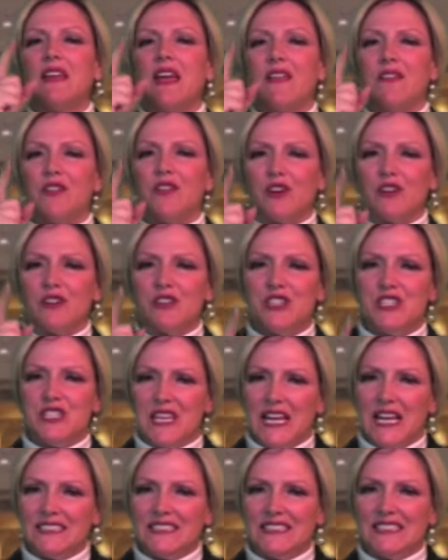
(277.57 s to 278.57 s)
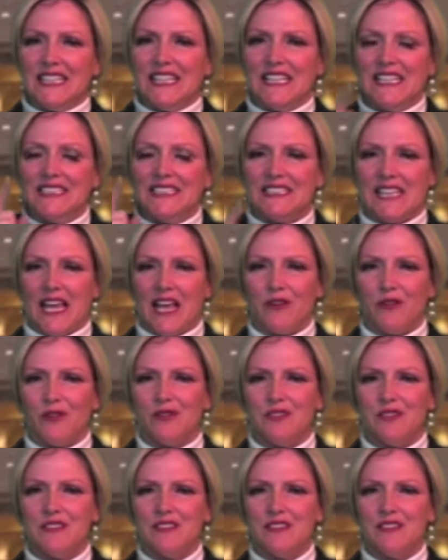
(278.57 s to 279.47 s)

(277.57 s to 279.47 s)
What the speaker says: and their destiny settled.